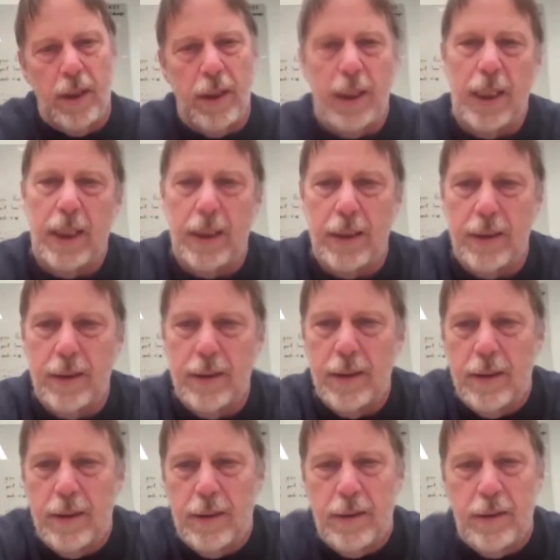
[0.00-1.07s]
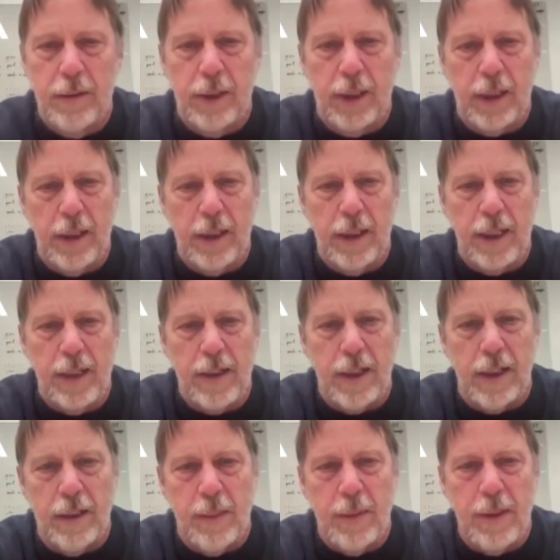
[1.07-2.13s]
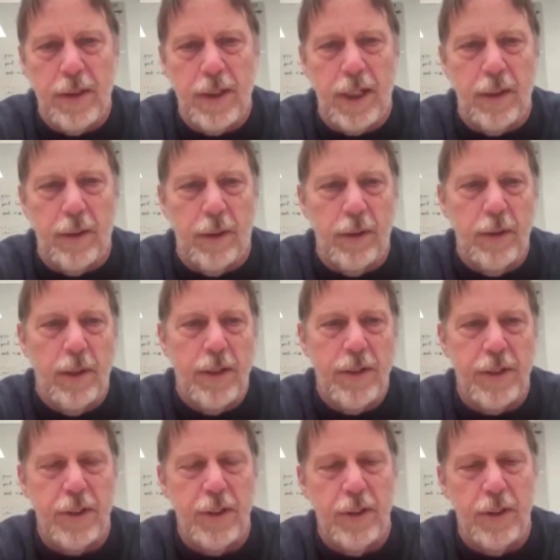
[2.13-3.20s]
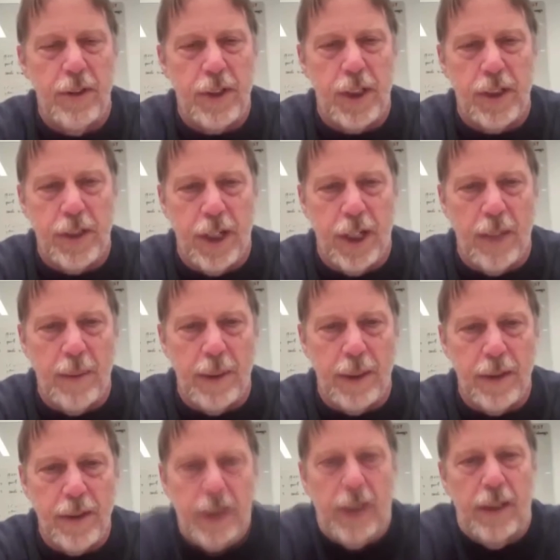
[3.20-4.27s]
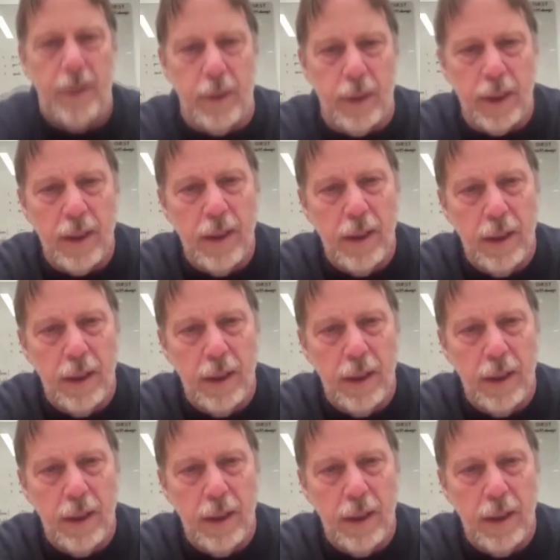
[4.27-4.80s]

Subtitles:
And and somebody said, well, who wants to do this shit job? And I said, I'll do it.